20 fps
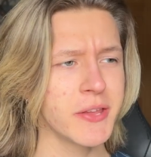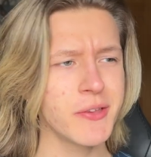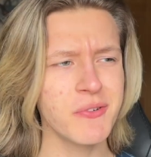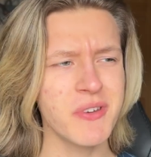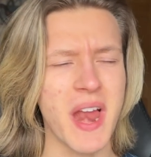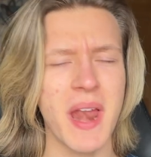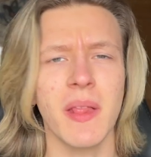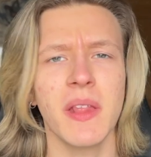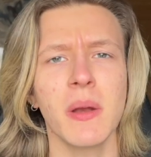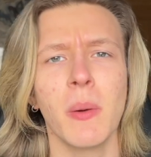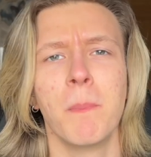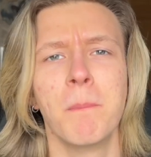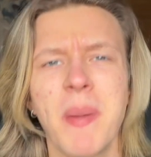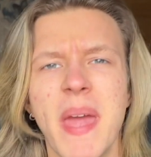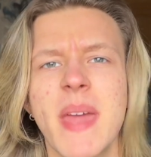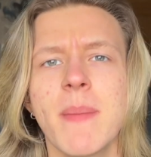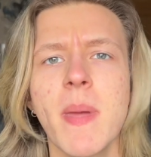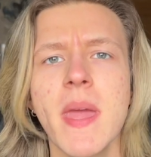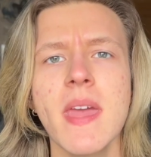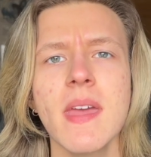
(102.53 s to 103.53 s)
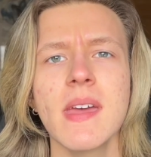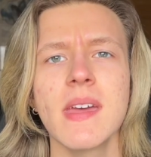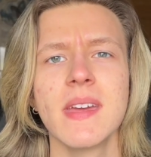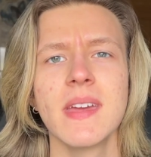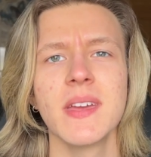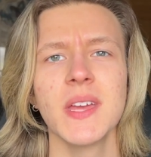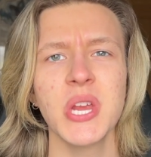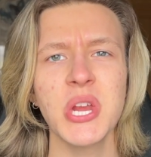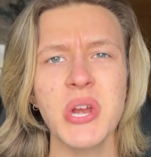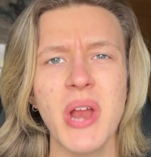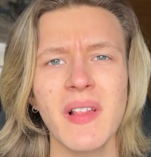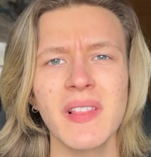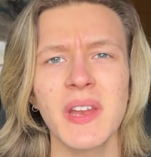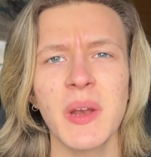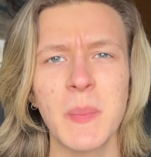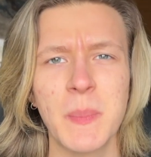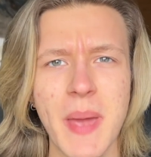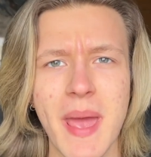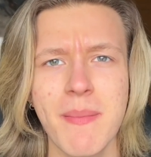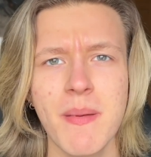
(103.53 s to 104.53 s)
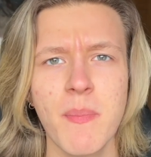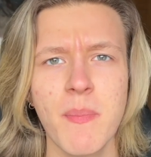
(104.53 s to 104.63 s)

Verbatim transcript: You're not a little baby. You're not a little baby